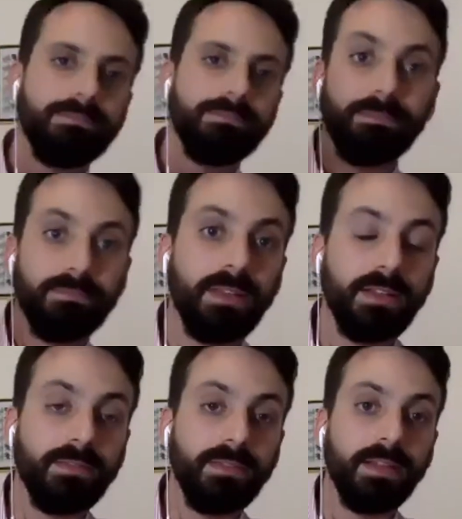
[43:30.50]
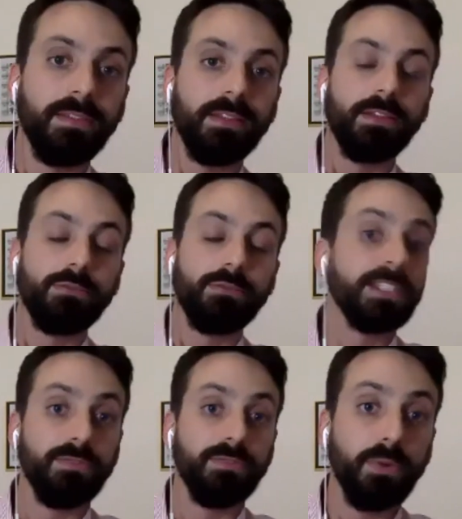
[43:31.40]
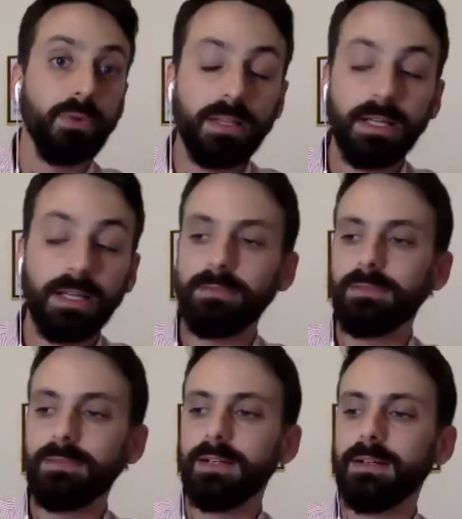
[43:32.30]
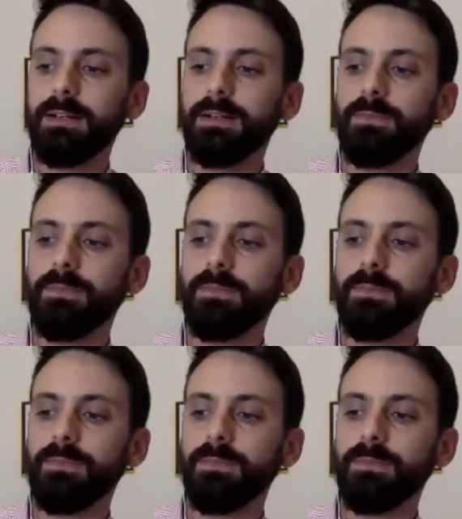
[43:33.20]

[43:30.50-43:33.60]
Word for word: the the, the, the risk of falling uh,